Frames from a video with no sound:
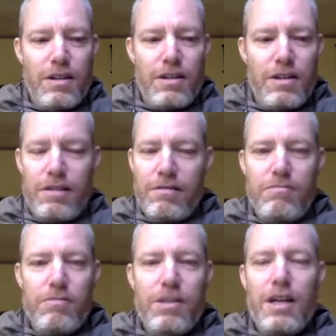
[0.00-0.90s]
They
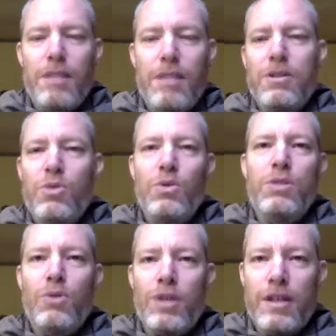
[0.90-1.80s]
get up at 2
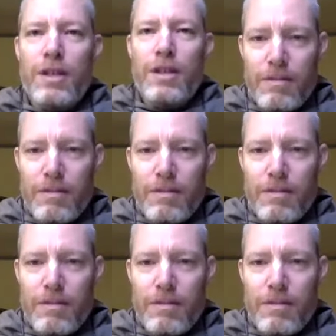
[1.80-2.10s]
a.m.